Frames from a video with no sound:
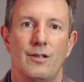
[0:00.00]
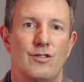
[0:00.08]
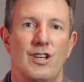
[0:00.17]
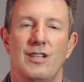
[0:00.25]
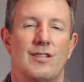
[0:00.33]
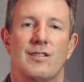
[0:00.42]

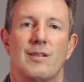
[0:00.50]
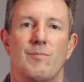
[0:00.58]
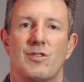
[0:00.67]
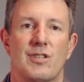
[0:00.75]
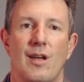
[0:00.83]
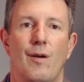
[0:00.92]
Jesus
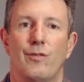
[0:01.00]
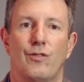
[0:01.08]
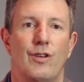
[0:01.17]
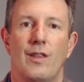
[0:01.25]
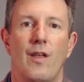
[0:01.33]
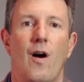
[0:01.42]
himself
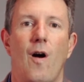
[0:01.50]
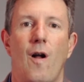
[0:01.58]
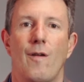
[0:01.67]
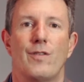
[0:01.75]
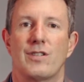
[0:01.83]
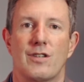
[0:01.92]
said, The
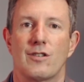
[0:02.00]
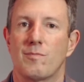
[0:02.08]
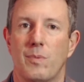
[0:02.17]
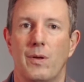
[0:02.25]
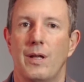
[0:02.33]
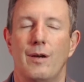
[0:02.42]
harvest is
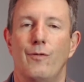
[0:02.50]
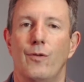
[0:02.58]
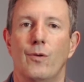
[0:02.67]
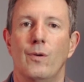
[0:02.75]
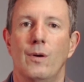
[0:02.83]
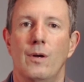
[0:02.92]

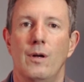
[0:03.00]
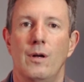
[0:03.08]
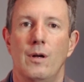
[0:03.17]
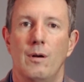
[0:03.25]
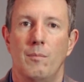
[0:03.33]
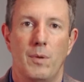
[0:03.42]
plentiful,
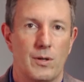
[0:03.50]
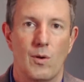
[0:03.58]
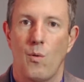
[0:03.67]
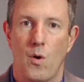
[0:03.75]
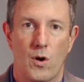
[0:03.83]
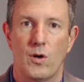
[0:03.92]
but
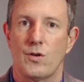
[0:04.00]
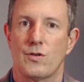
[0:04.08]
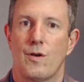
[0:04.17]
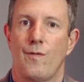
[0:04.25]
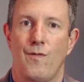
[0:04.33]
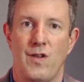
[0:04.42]
the
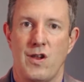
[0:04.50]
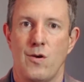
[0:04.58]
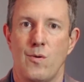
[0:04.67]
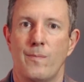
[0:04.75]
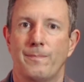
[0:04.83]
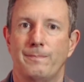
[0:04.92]
workers are
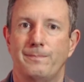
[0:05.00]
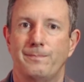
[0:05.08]
few.